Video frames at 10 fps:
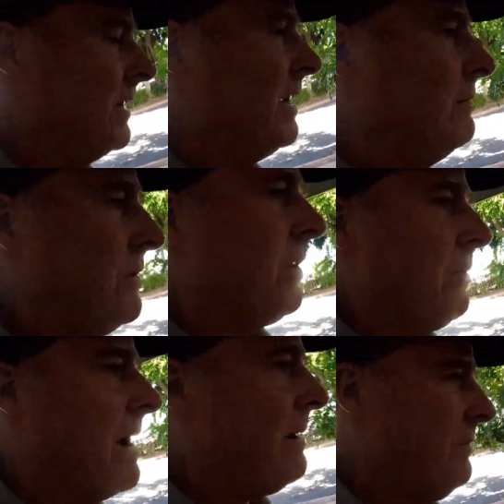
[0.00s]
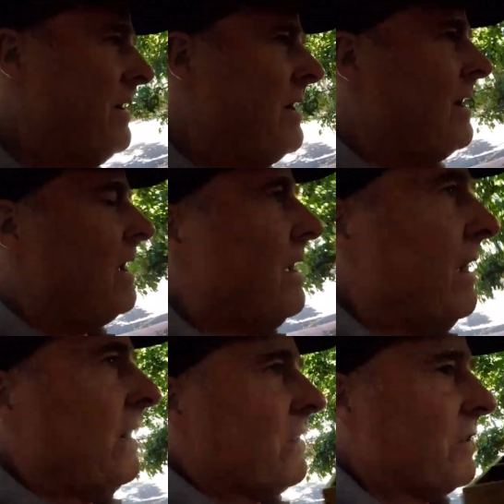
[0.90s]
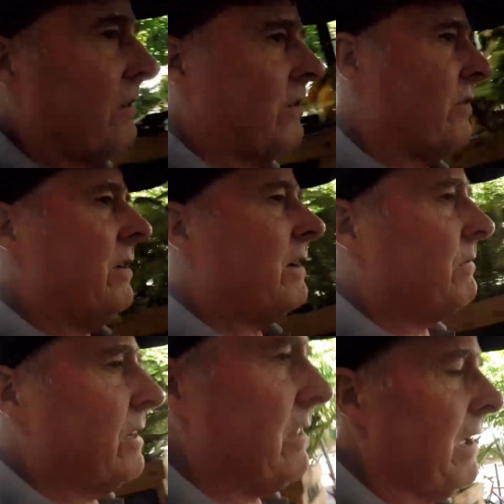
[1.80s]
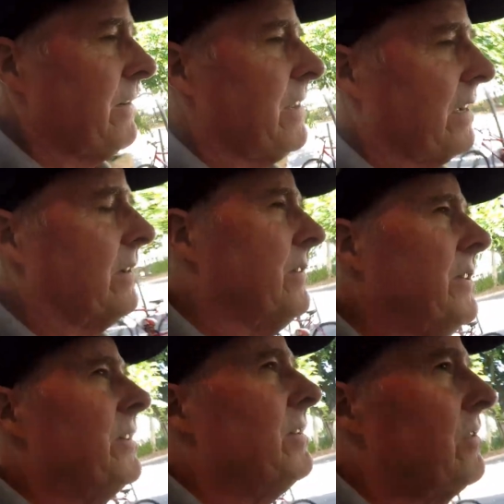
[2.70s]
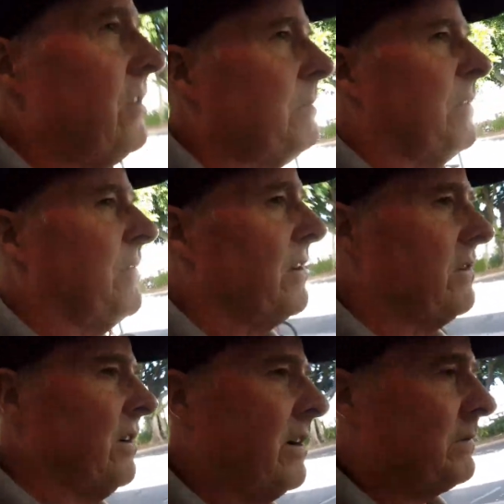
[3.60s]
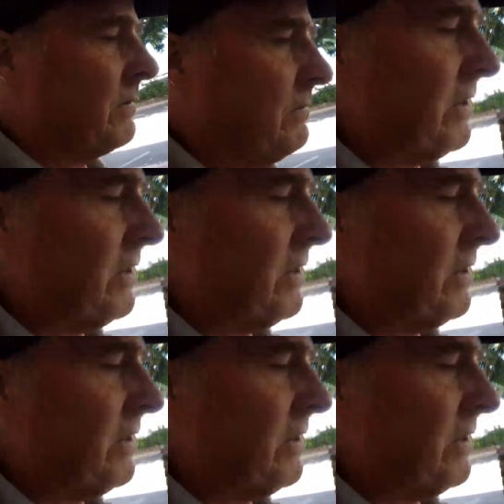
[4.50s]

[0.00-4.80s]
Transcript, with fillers: But it was crap. So I tried reloading it onto YouTube a few times,